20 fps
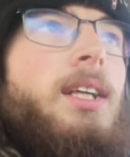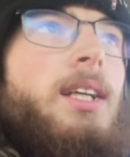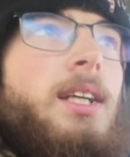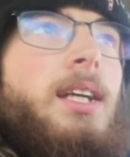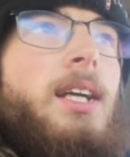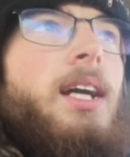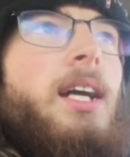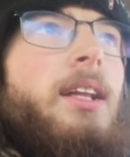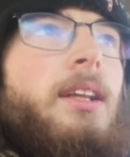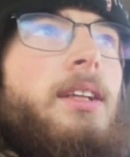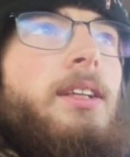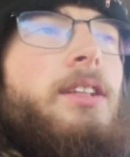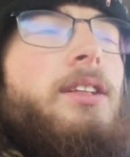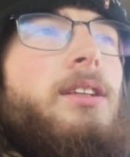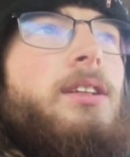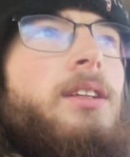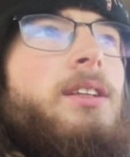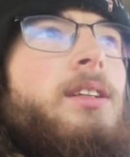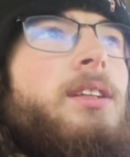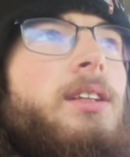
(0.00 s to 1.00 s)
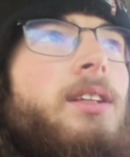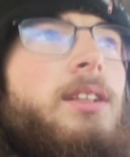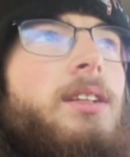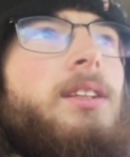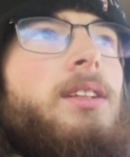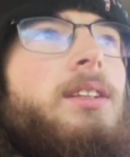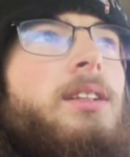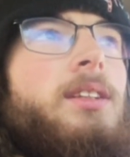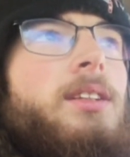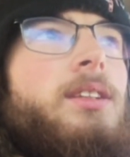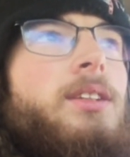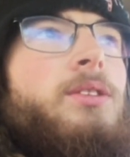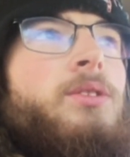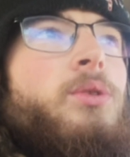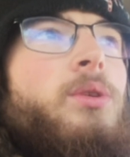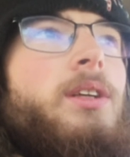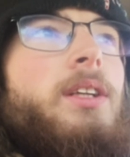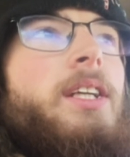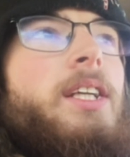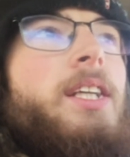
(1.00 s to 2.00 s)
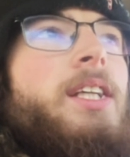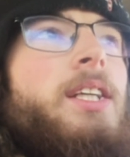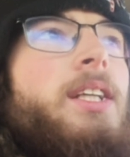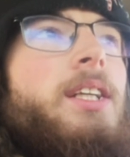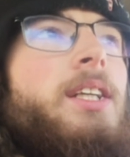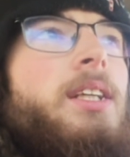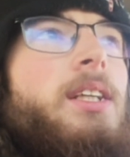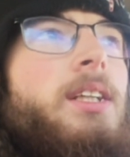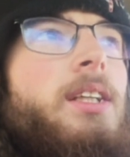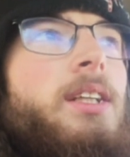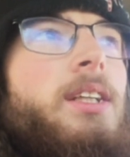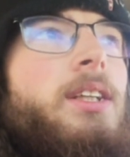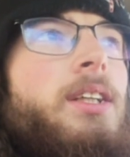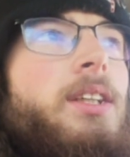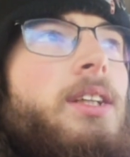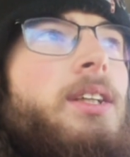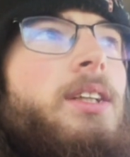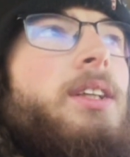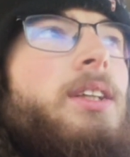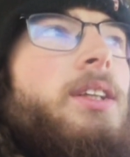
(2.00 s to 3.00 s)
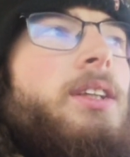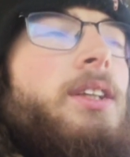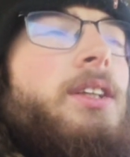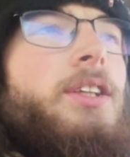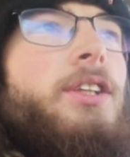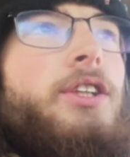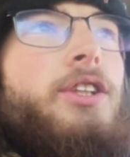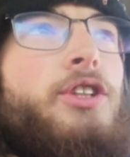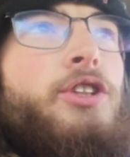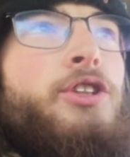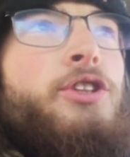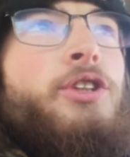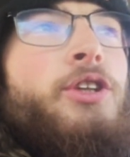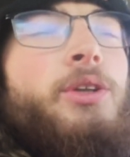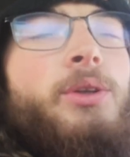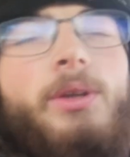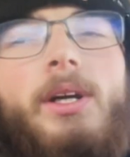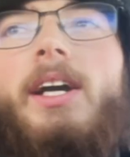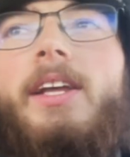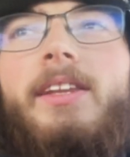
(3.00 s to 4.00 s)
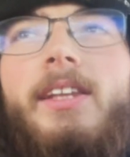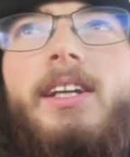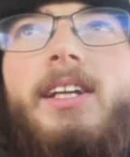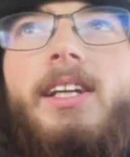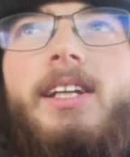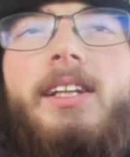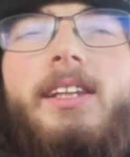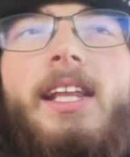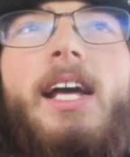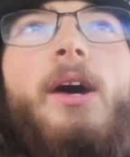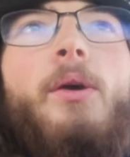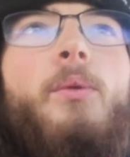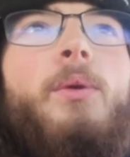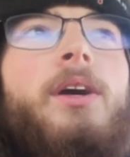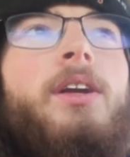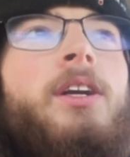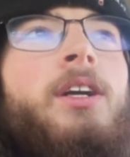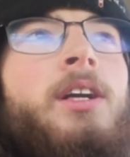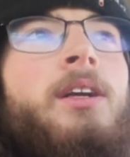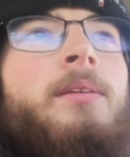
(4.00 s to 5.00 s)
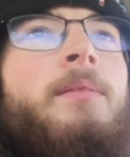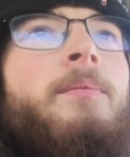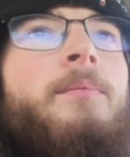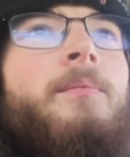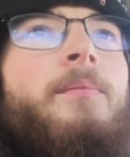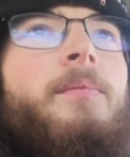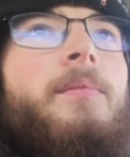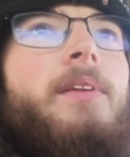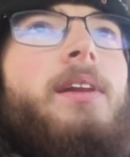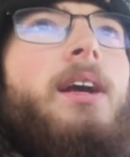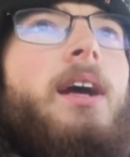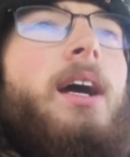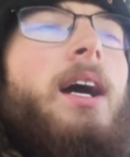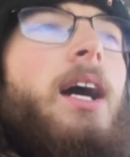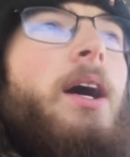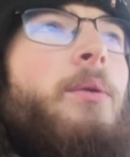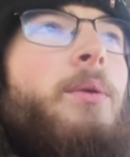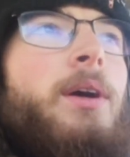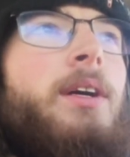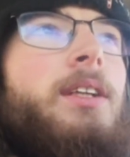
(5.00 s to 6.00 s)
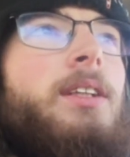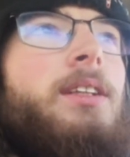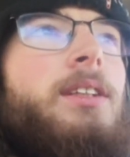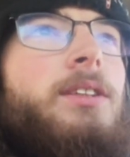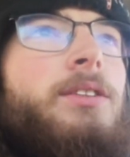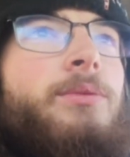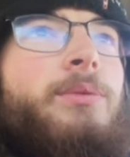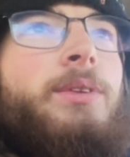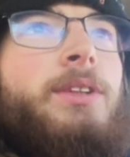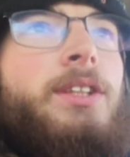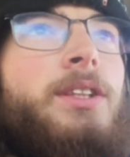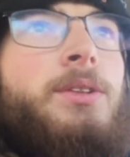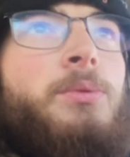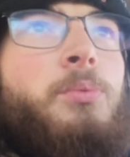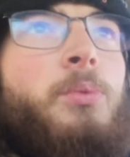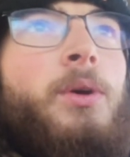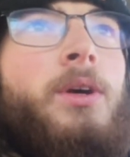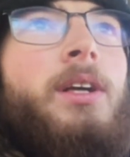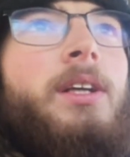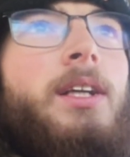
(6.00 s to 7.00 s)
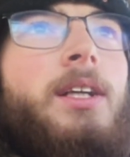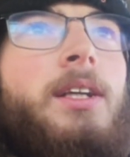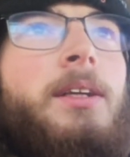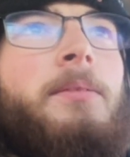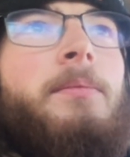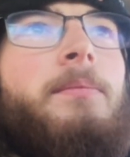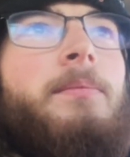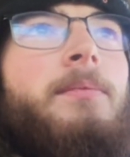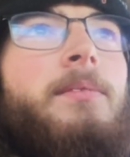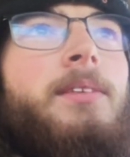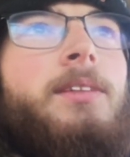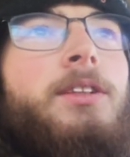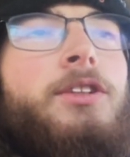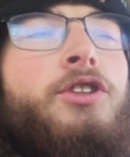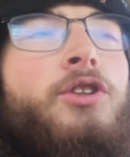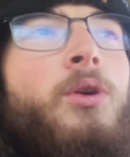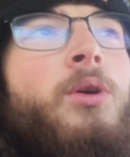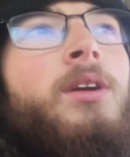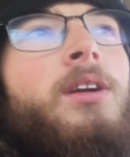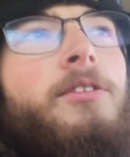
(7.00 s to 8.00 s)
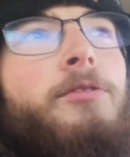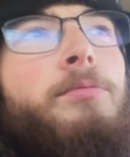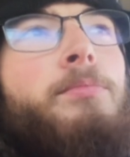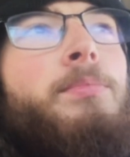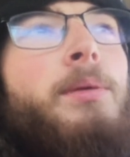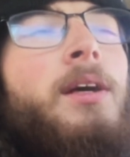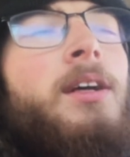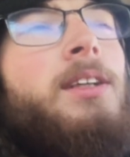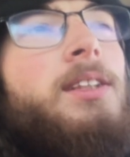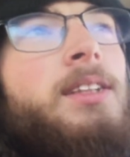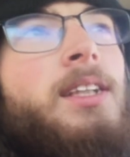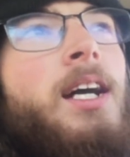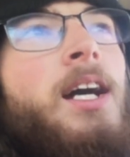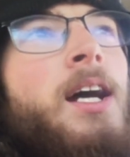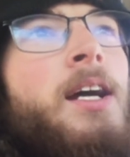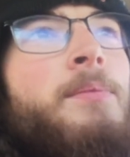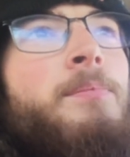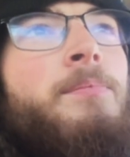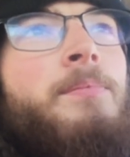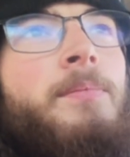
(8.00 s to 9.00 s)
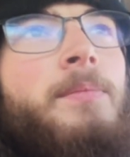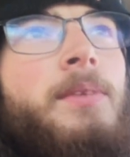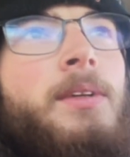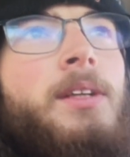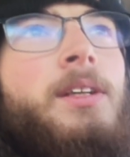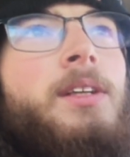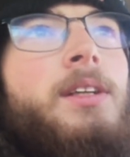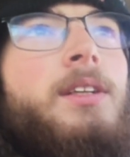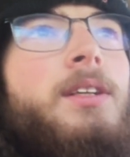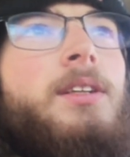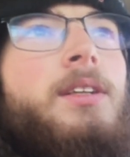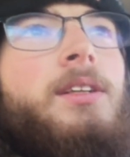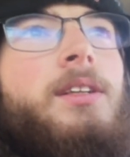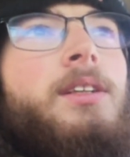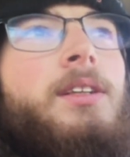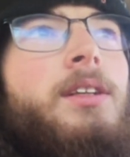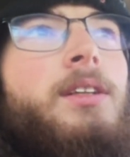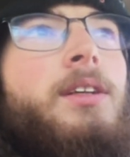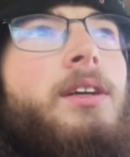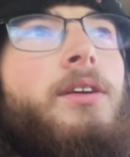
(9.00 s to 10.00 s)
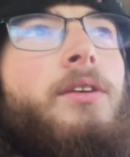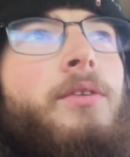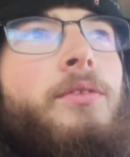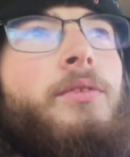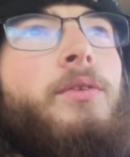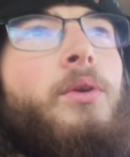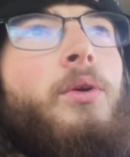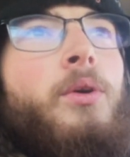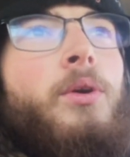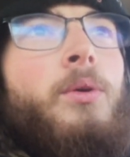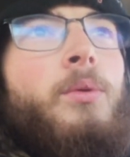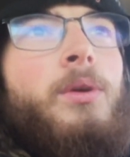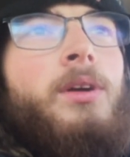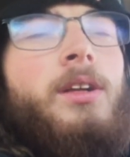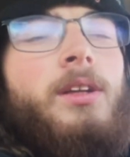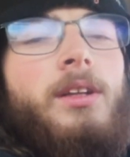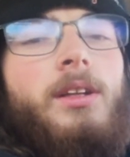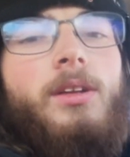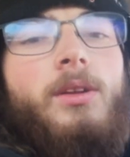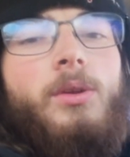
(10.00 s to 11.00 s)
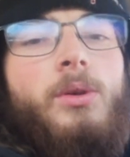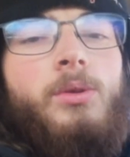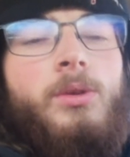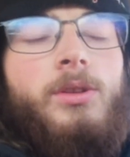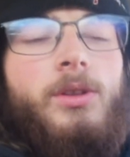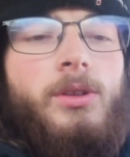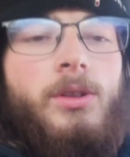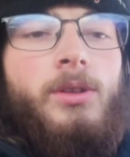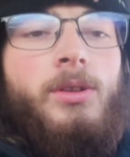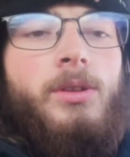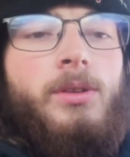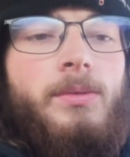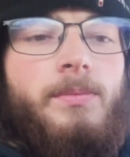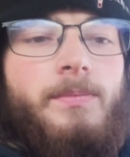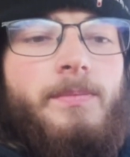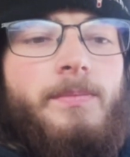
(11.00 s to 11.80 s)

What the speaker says: the year 22, I think, that winter, I was working sort of part-time for one of the local